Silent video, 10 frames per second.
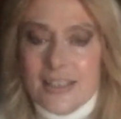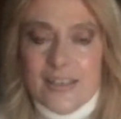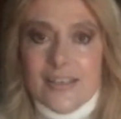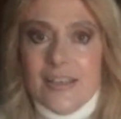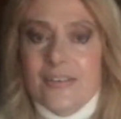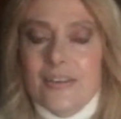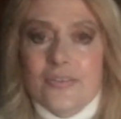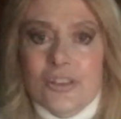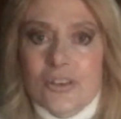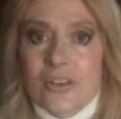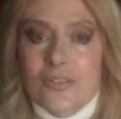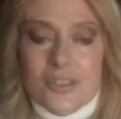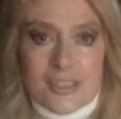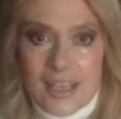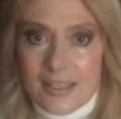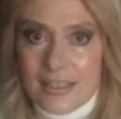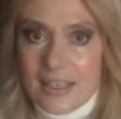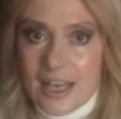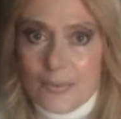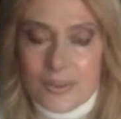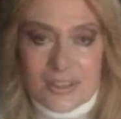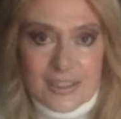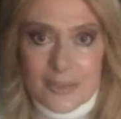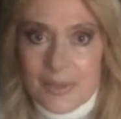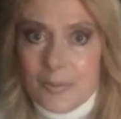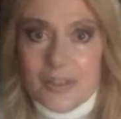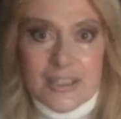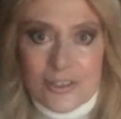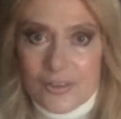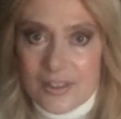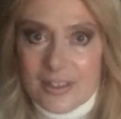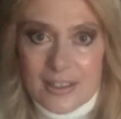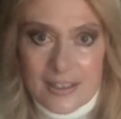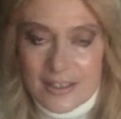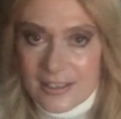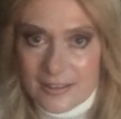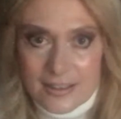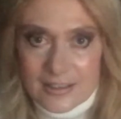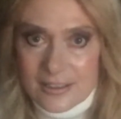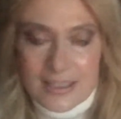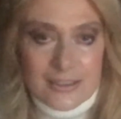Even if you're slightly hypoglycemic, please don't eat this.